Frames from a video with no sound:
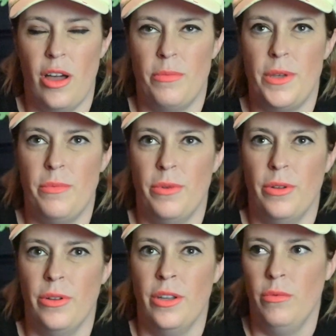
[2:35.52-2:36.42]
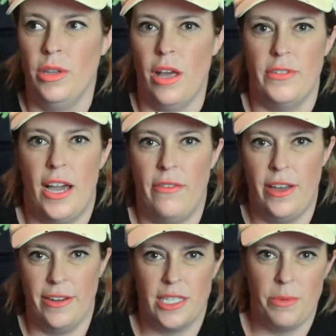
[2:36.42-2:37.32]
lot of people would love to have
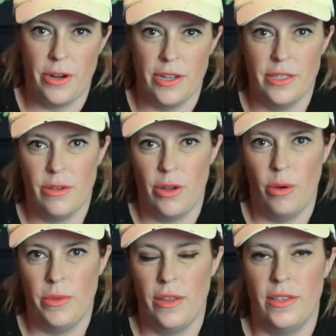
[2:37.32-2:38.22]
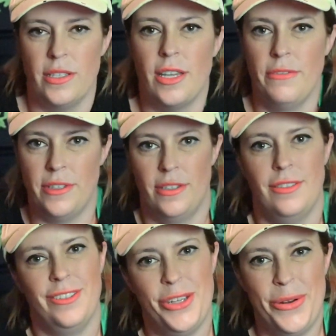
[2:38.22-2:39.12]
that experience. So I hope that this
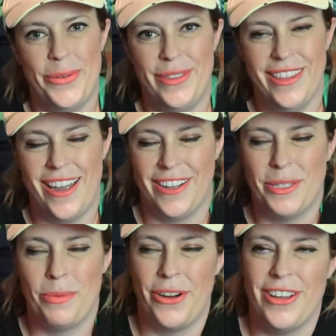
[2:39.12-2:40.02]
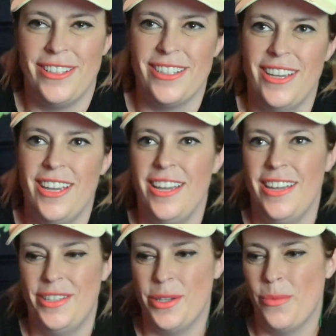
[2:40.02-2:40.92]
gives, you know, that experience
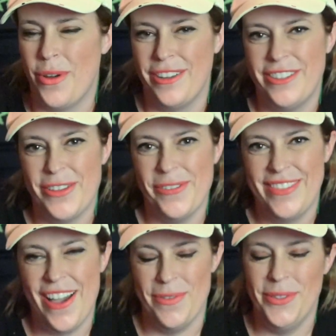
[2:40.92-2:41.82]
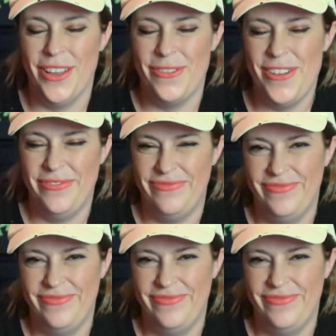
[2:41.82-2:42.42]
in some ways. So yeah, it's a lot of fun.